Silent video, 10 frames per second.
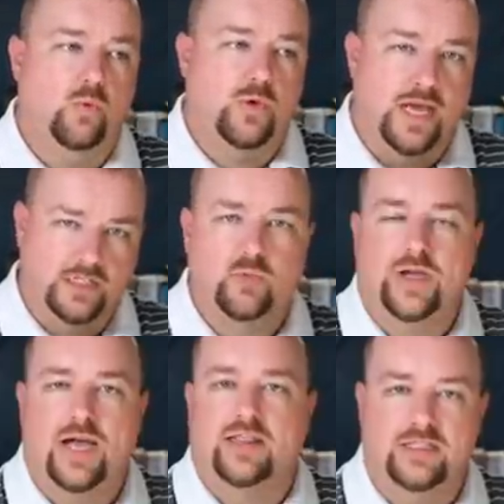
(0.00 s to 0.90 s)
yes, we
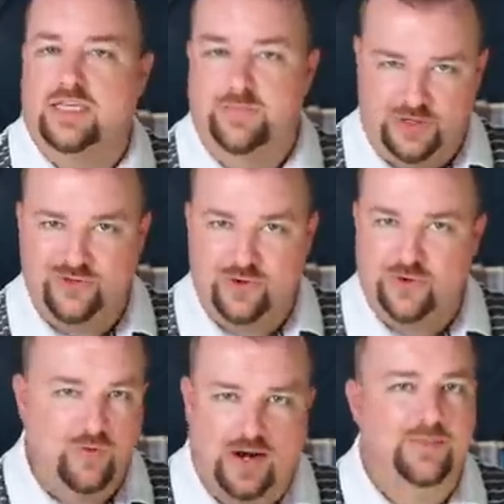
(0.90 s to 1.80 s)
got these emails from you, right?